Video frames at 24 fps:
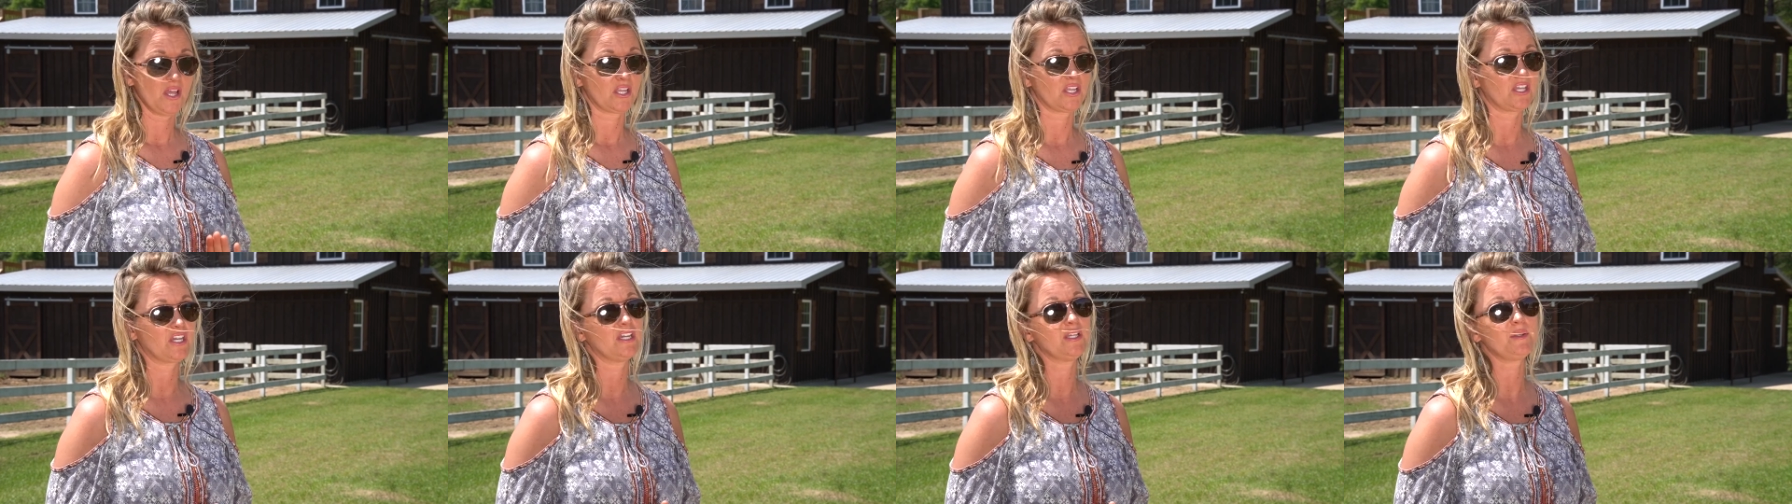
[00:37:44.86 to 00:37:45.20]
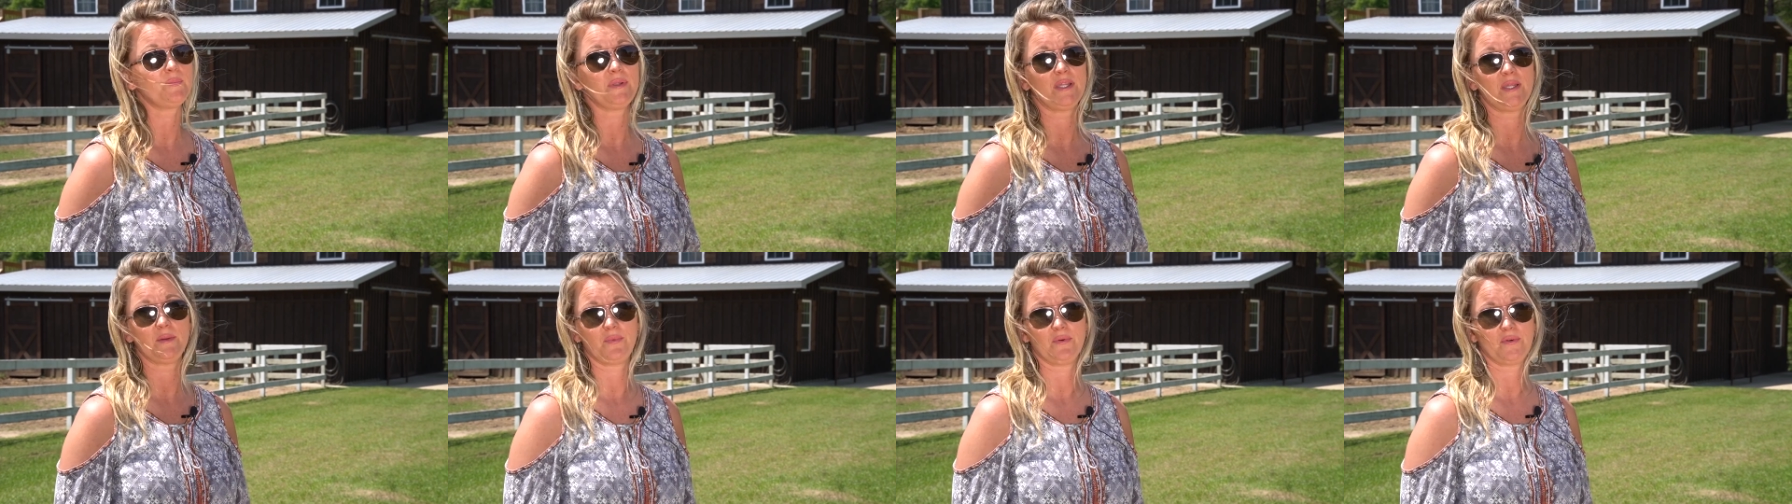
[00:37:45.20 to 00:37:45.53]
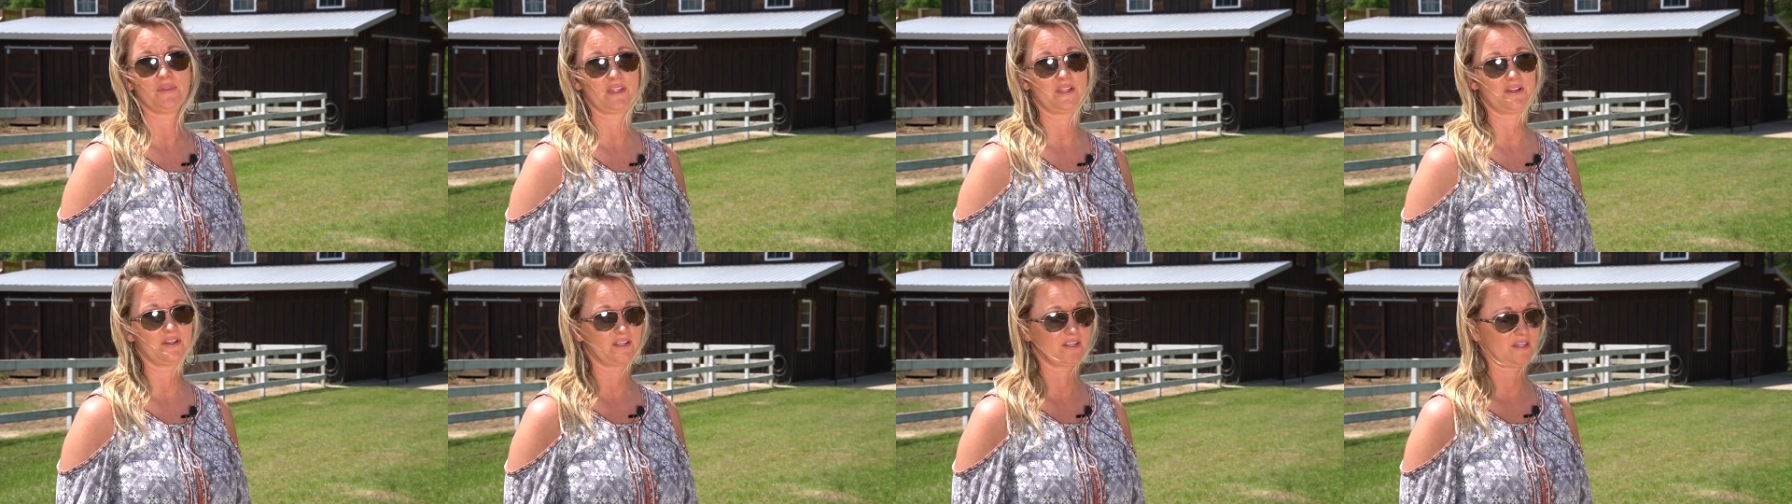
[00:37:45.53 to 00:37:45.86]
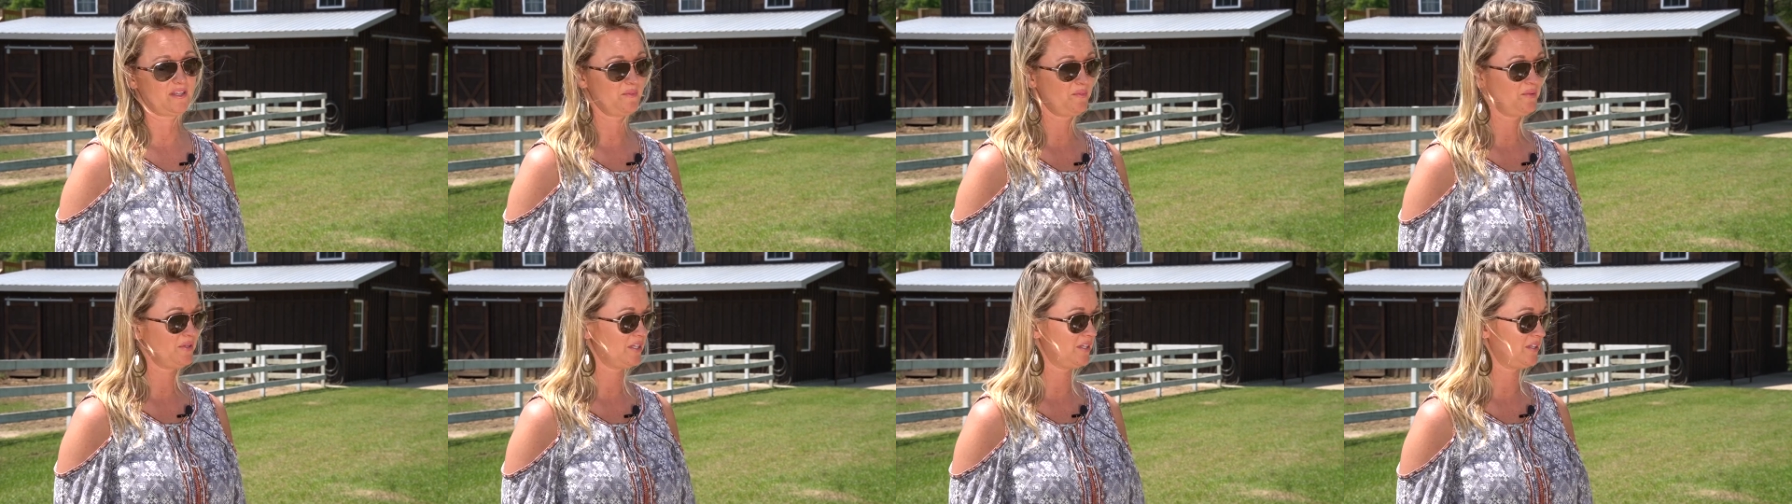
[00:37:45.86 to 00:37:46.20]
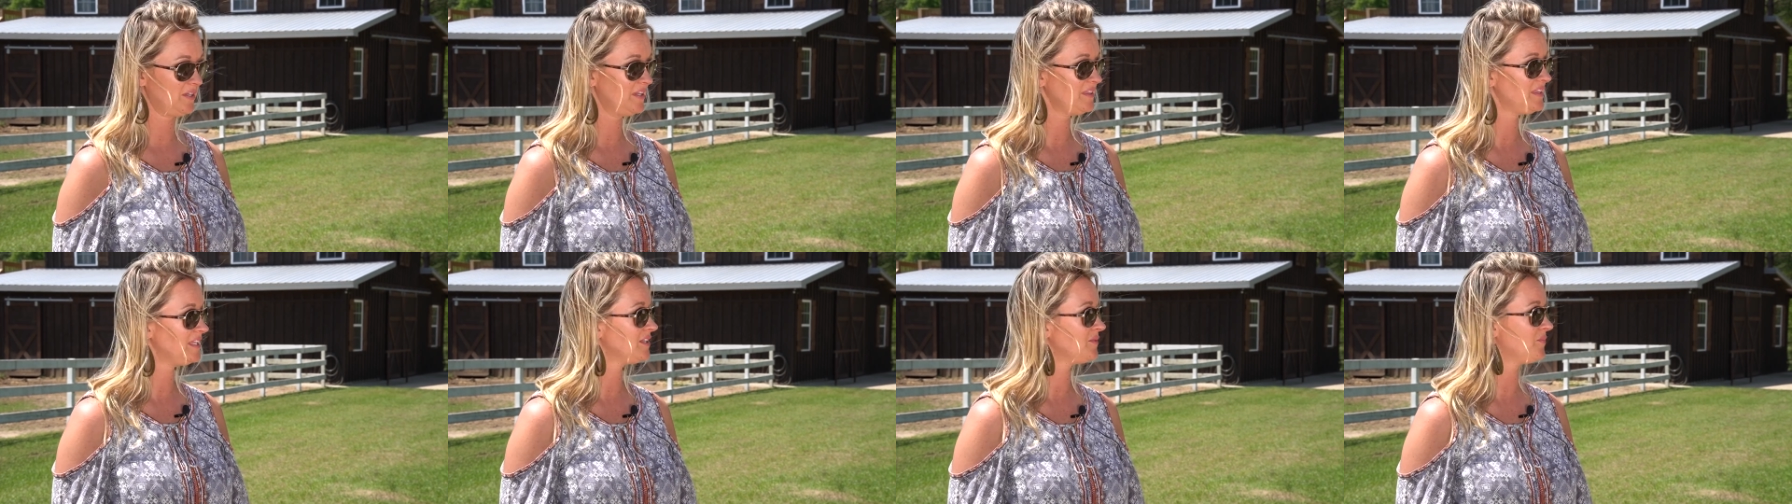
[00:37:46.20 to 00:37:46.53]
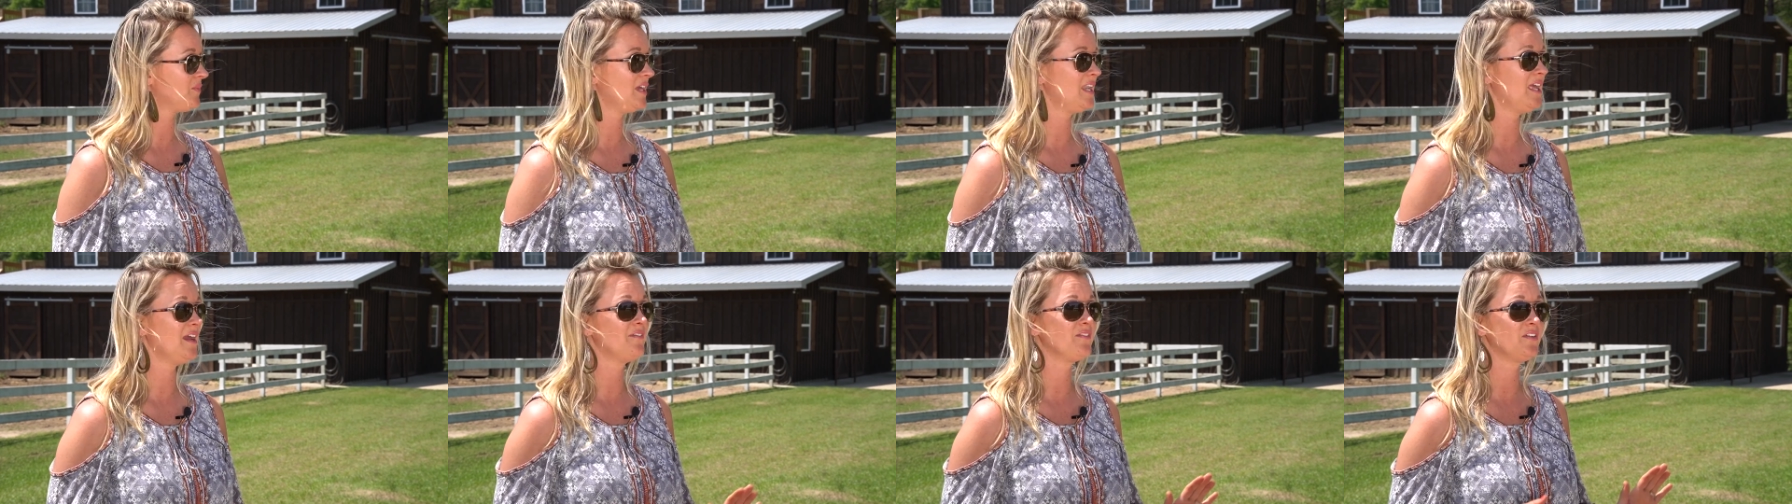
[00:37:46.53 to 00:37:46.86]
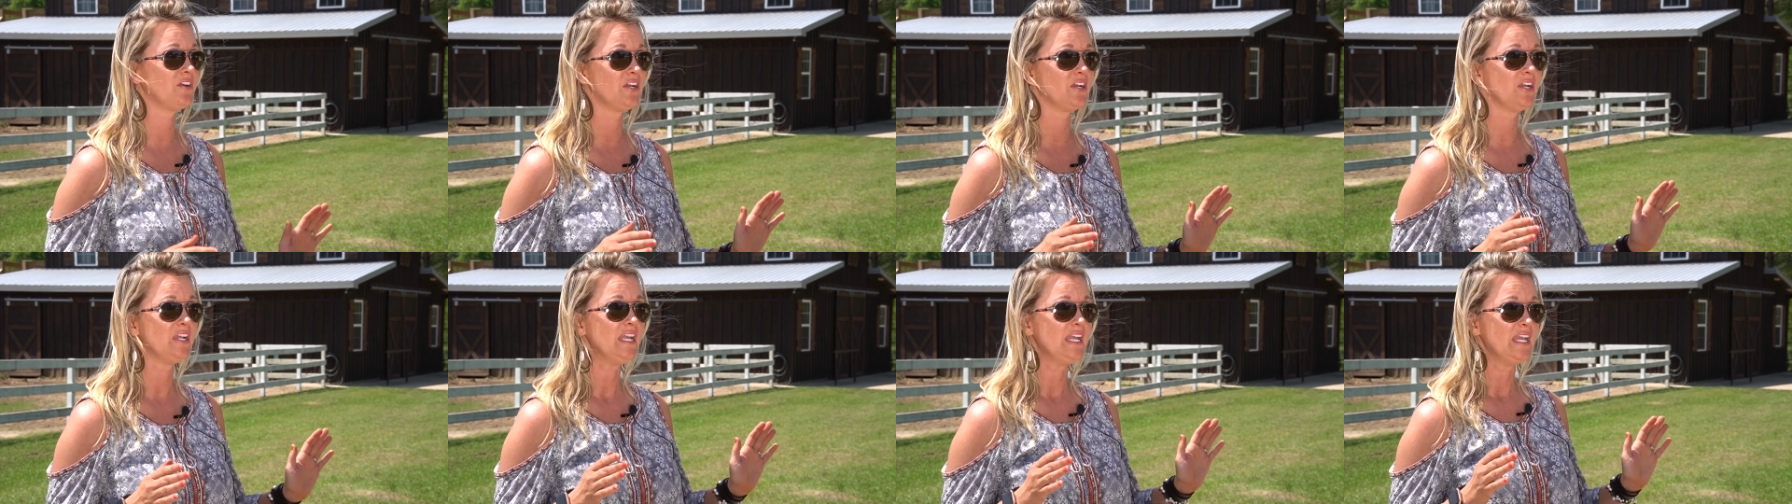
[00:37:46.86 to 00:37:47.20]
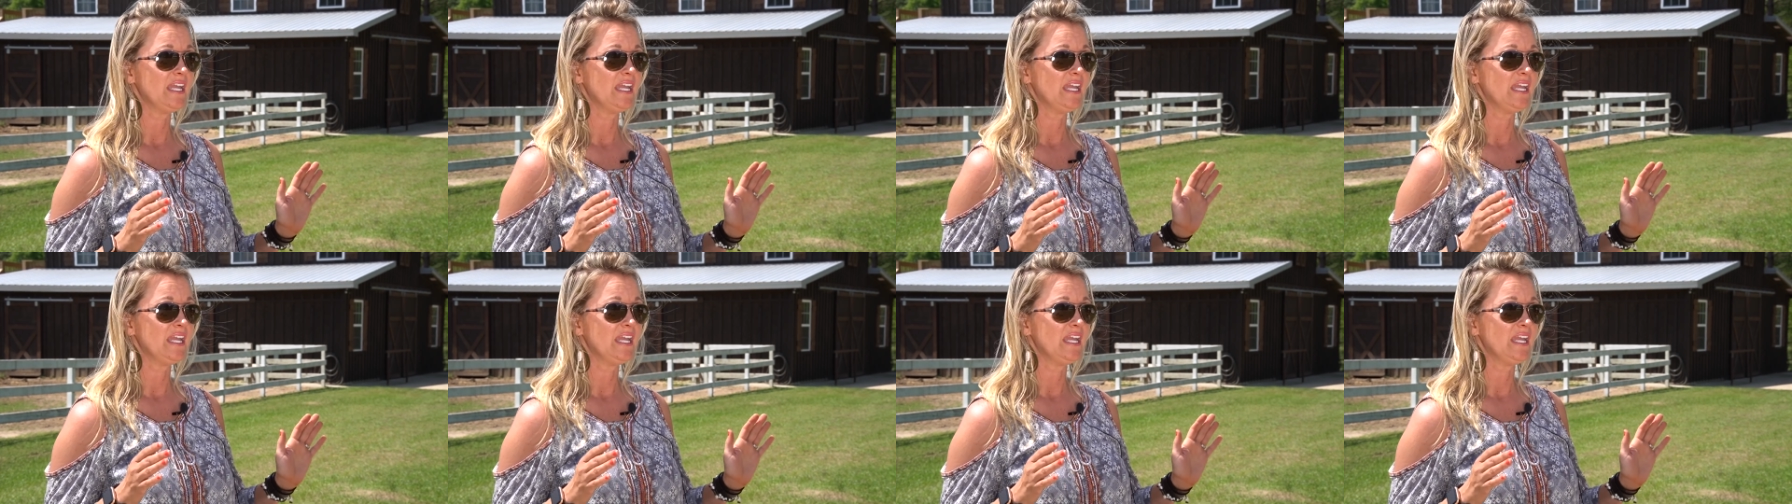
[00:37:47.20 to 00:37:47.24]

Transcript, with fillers: good people that are going to put good things whatever